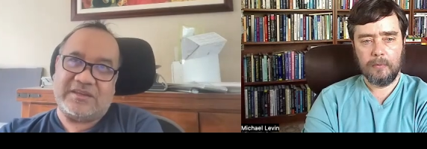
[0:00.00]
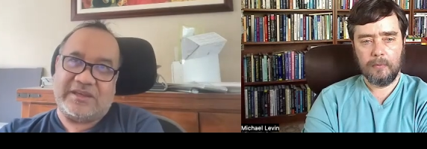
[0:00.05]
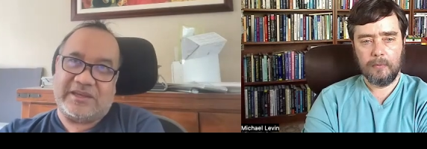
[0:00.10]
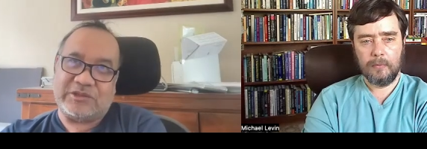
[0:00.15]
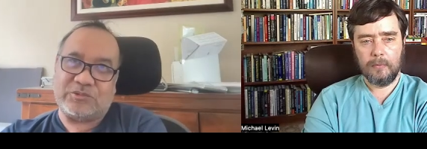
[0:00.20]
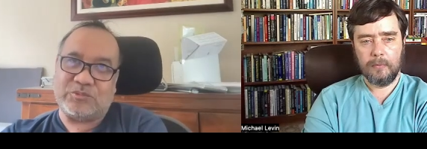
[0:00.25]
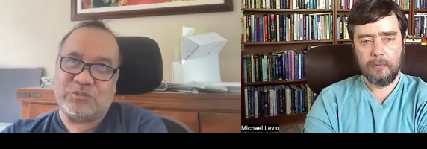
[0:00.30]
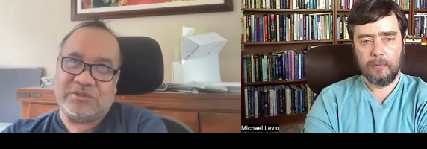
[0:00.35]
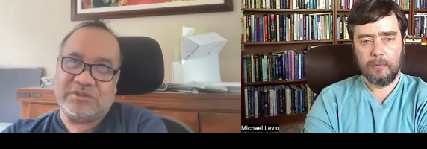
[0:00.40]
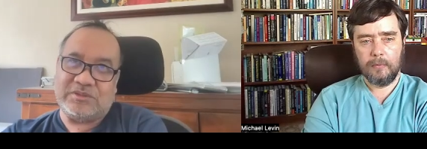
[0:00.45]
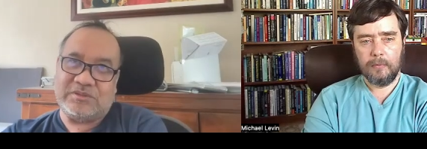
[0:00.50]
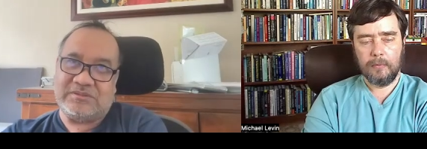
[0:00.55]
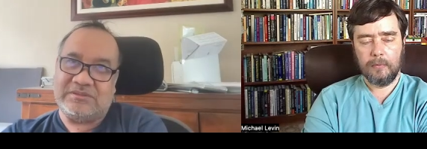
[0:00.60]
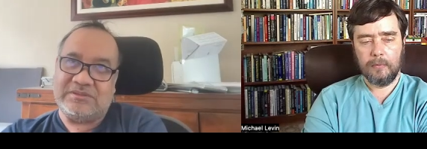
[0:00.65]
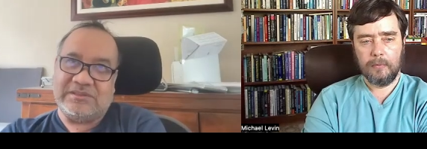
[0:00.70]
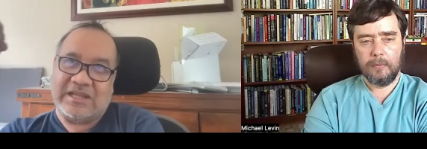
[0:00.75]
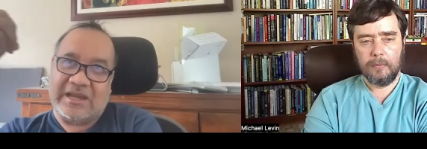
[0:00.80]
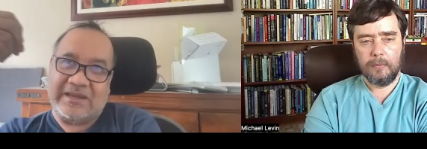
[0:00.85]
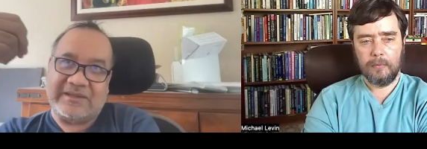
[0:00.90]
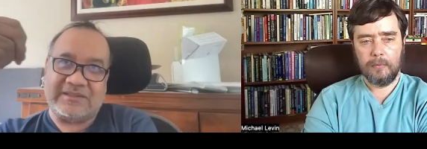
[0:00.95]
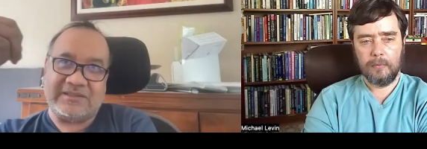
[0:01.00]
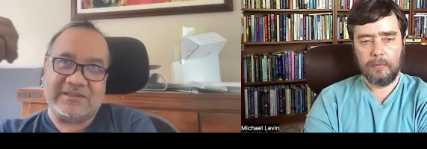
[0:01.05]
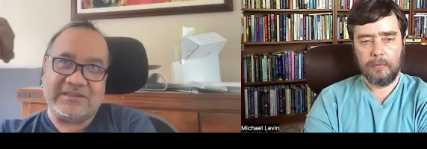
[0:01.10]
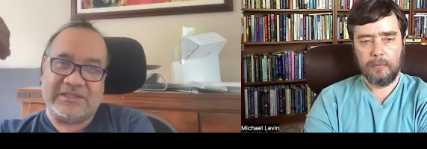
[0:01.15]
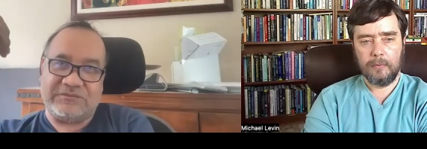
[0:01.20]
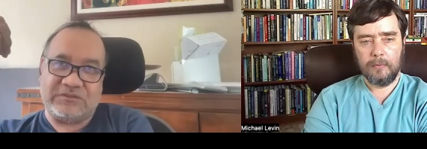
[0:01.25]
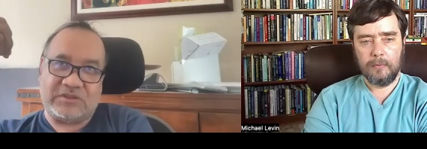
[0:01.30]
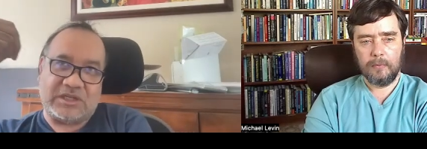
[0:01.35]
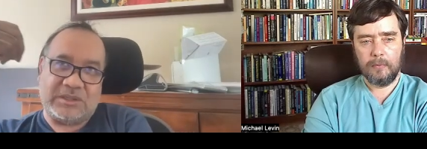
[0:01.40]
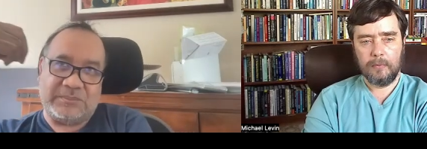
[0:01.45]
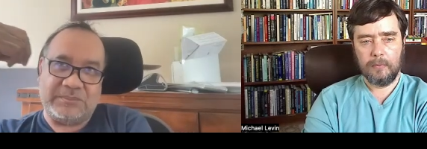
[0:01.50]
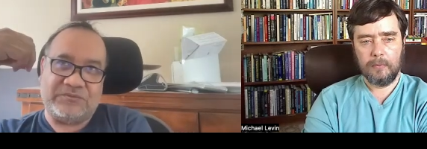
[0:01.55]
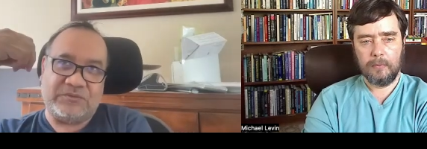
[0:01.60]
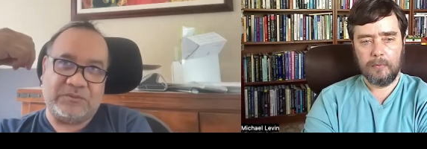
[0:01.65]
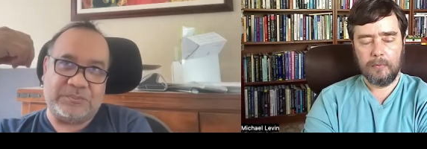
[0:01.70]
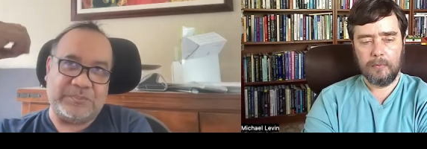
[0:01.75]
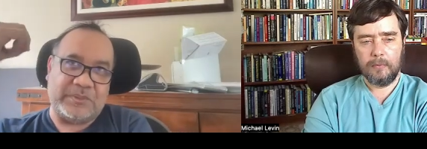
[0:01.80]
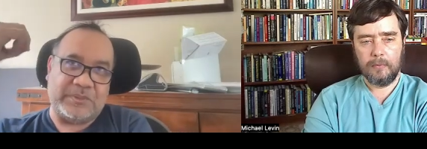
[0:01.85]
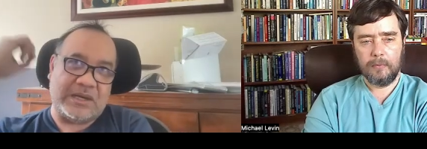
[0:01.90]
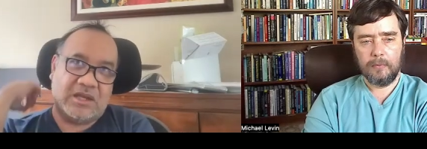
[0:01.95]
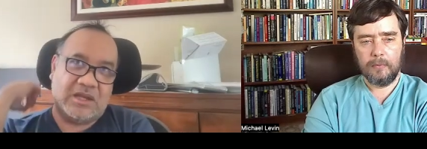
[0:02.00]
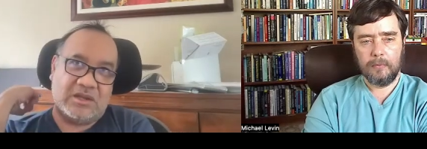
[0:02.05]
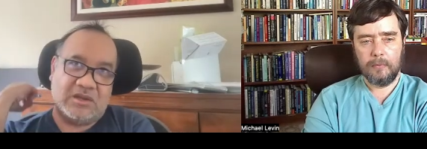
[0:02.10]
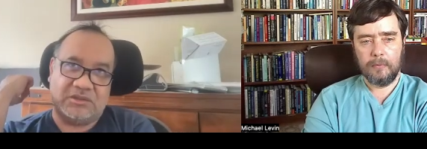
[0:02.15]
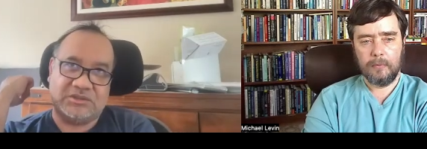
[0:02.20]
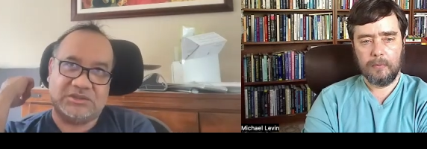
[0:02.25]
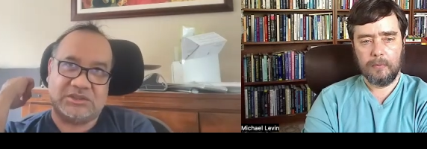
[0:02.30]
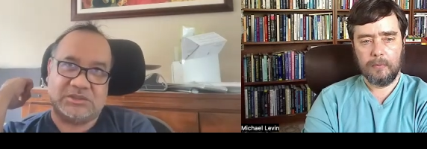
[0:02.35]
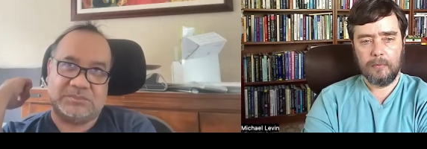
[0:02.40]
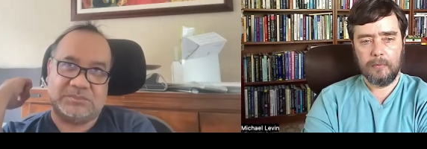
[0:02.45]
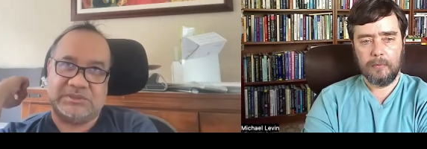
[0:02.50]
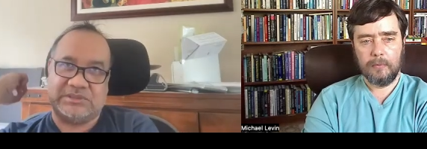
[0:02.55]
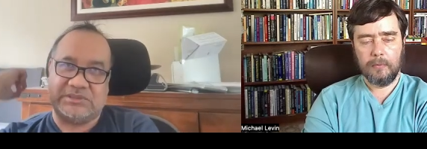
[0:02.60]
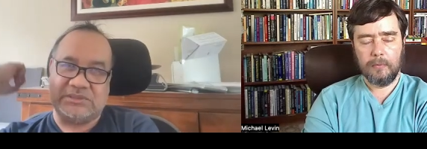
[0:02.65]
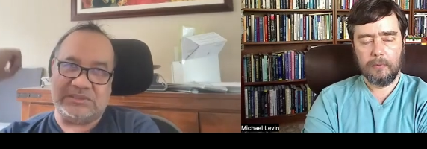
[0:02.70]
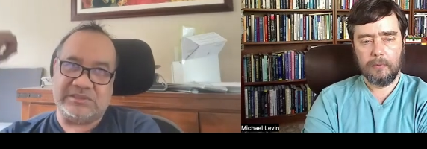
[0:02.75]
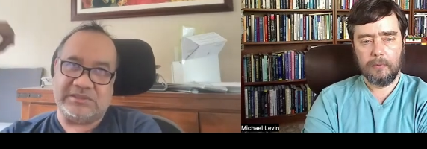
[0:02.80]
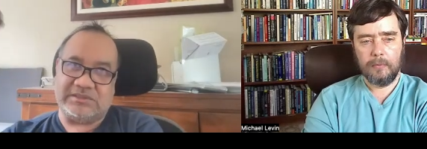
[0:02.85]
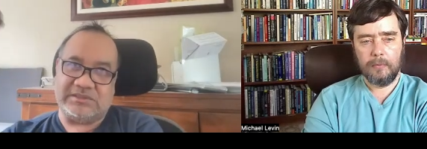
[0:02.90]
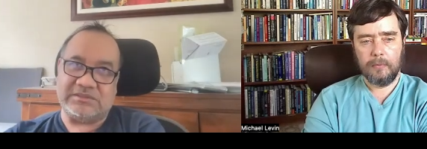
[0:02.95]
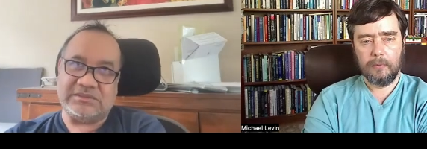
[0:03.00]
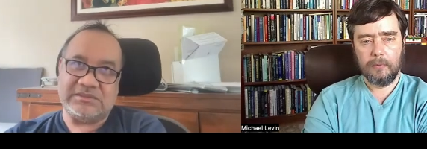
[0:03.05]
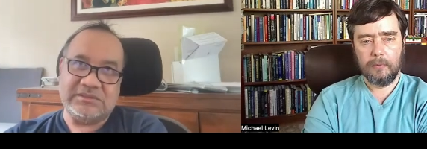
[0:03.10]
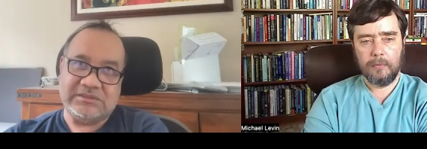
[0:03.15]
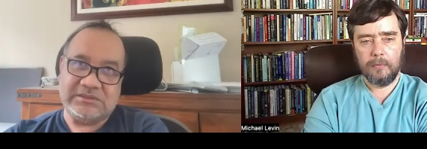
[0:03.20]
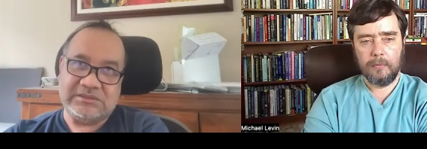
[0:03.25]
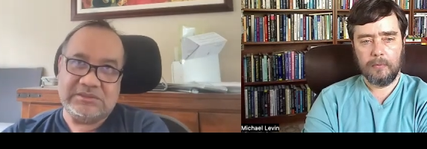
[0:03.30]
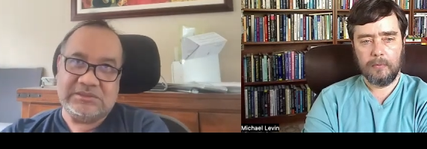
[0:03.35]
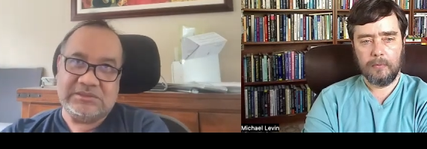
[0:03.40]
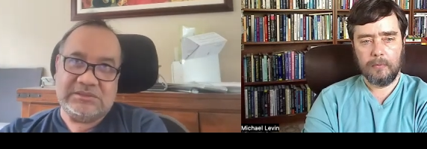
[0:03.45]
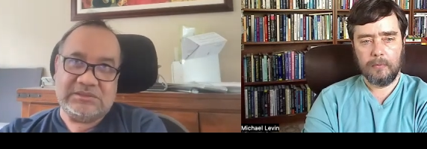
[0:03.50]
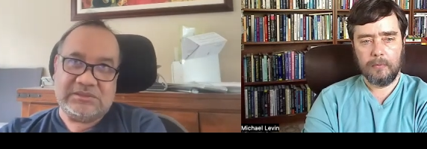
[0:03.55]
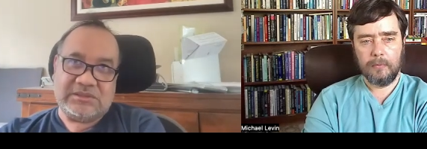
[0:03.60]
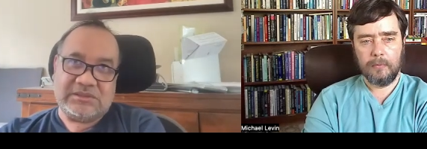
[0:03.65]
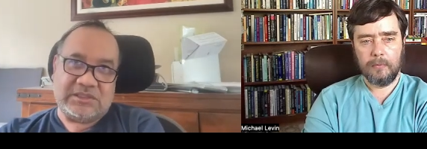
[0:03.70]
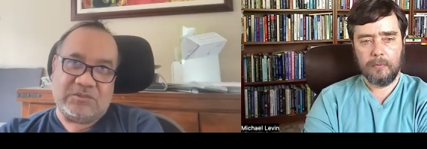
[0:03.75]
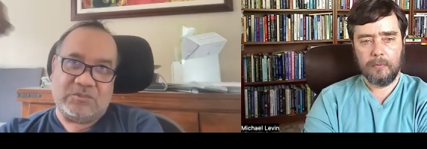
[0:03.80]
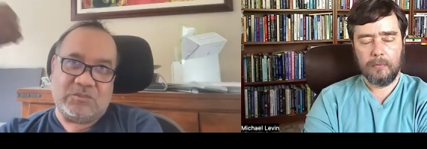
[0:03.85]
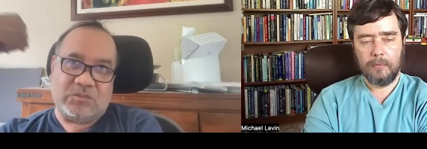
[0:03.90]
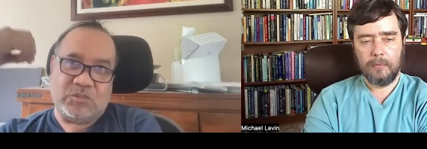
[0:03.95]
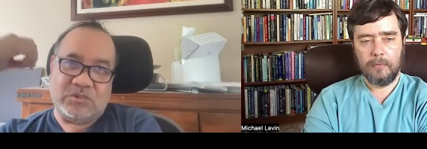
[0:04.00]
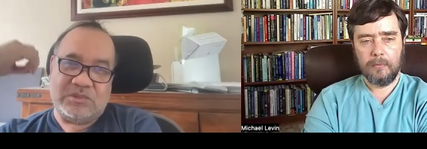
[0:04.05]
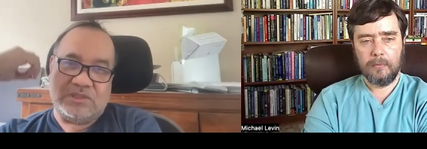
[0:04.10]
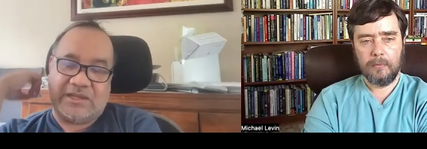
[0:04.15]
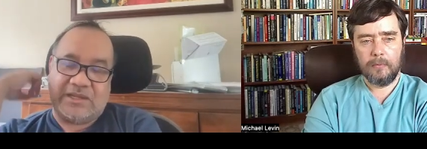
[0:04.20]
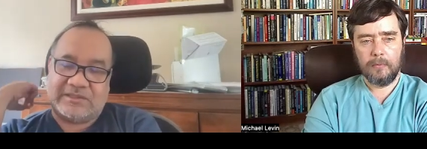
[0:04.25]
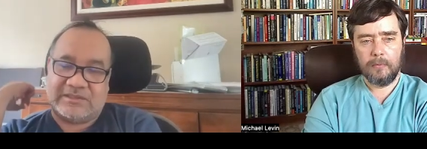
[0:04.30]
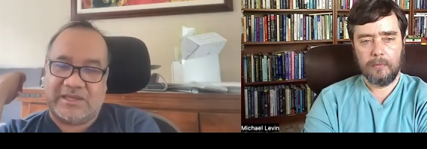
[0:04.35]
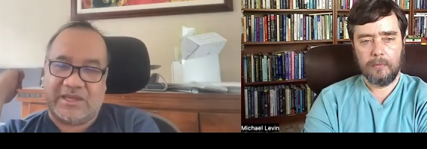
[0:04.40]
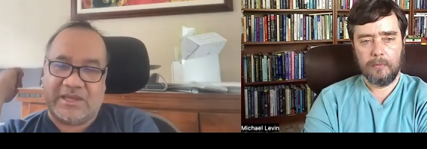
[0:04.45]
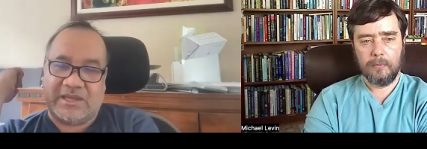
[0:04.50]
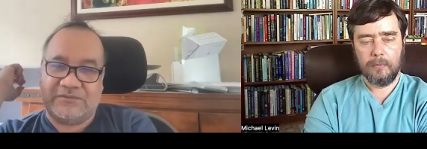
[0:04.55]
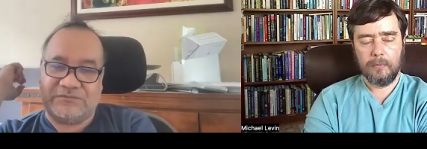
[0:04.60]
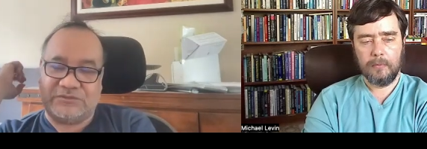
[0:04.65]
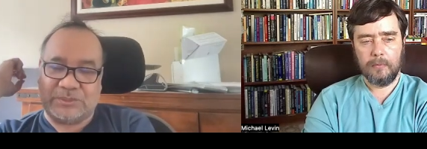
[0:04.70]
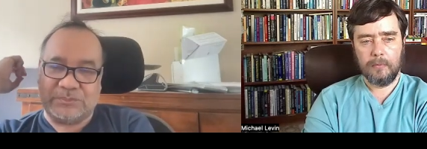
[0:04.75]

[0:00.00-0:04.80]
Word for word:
Speaker 1: things would likely if they're coming from biological material would likely have